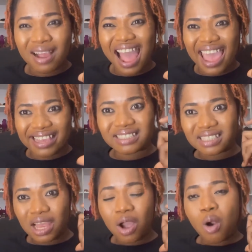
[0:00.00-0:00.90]
Guys,
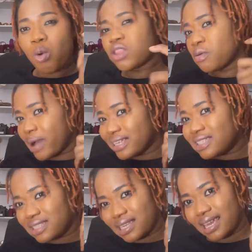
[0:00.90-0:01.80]
what am I
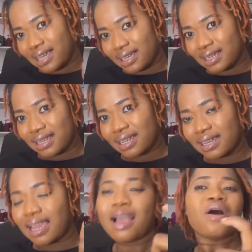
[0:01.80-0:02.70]
saying?
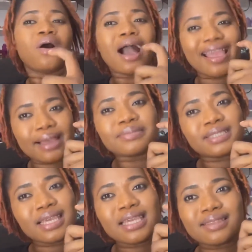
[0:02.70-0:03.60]
I am
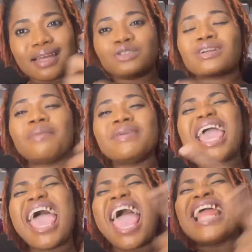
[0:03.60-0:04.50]
saying that you can be
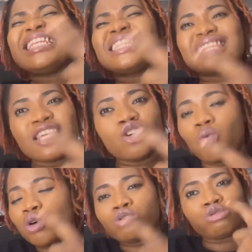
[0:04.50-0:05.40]
anything you
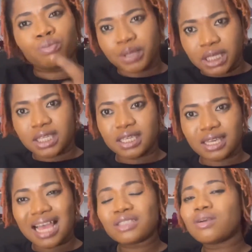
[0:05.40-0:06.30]
want to be.
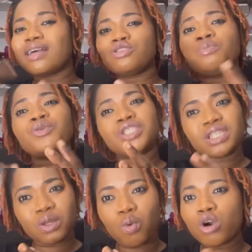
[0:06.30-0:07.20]
As long as you put
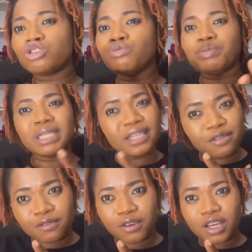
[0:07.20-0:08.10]
in the work you
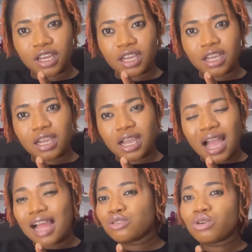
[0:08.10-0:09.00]
believe
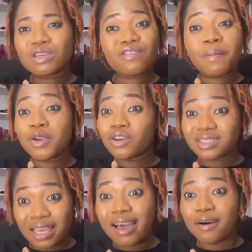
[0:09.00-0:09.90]
and you don't give up on
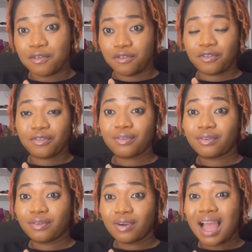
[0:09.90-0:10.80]
yourself.
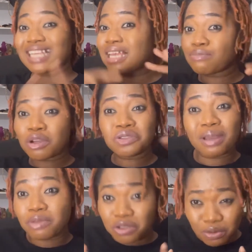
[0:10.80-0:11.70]
As I'm talking to you,
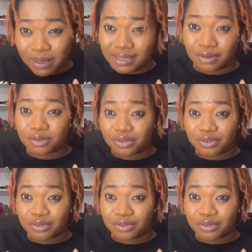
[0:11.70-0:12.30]
I'm talking to myself.